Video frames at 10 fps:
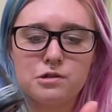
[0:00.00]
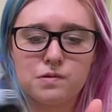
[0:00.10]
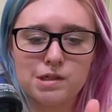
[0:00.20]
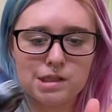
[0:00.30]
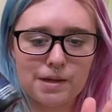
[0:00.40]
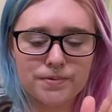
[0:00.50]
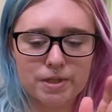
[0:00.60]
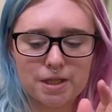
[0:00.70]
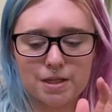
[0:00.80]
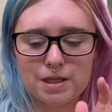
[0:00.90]
what's left
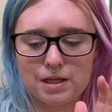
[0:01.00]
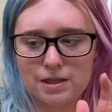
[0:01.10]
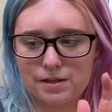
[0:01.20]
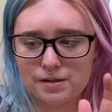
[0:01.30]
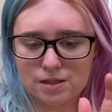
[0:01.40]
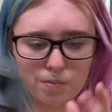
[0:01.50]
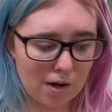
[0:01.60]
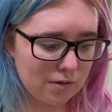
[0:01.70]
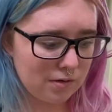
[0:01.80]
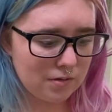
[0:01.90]
in this
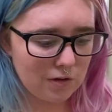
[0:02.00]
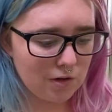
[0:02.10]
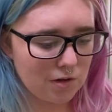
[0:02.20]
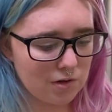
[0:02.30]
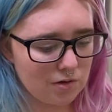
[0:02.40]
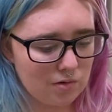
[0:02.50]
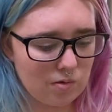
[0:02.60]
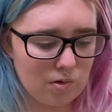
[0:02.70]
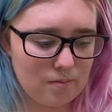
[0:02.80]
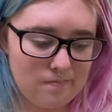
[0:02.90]
bottle,
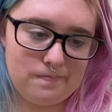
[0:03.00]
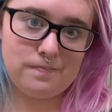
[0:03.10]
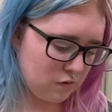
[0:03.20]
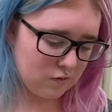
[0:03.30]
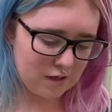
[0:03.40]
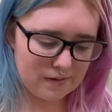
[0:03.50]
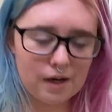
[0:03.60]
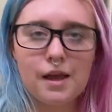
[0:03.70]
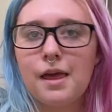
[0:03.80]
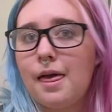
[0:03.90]
or whatever.
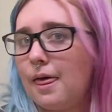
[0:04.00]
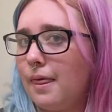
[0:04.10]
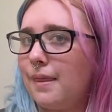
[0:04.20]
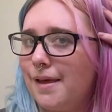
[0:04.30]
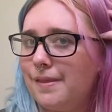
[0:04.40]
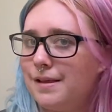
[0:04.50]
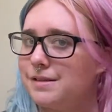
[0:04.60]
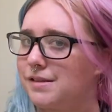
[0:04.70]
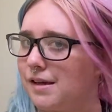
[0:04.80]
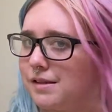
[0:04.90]
And then
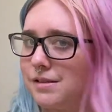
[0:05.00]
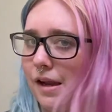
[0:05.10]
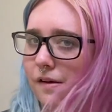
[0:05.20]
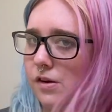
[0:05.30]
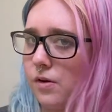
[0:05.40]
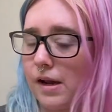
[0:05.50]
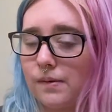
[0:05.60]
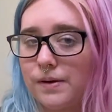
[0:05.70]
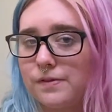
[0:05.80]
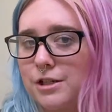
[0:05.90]
this side, instead of doing
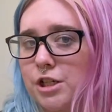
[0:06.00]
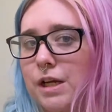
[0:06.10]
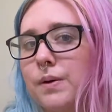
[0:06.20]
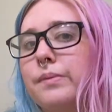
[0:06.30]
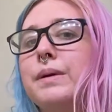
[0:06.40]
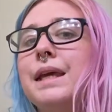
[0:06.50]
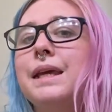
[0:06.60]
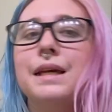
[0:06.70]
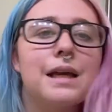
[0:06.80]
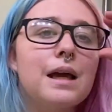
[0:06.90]
refreshing it with
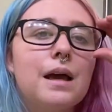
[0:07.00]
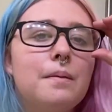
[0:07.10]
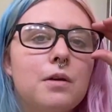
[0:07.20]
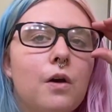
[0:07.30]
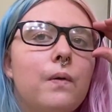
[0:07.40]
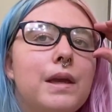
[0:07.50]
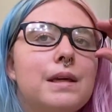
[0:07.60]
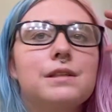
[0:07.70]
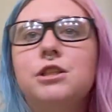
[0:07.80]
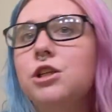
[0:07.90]
pink, I'm going
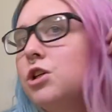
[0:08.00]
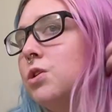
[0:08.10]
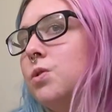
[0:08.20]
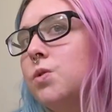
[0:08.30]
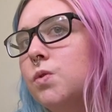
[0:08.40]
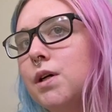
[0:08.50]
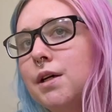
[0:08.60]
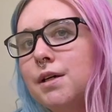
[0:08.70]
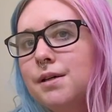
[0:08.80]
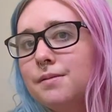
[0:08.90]
to
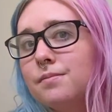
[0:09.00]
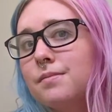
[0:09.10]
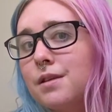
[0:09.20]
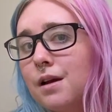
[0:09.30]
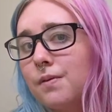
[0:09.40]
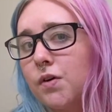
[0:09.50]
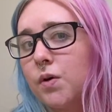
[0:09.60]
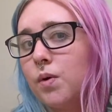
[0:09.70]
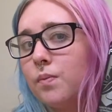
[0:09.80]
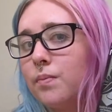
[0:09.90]
cover it
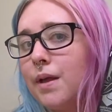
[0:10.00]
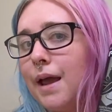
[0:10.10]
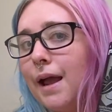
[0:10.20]
with black.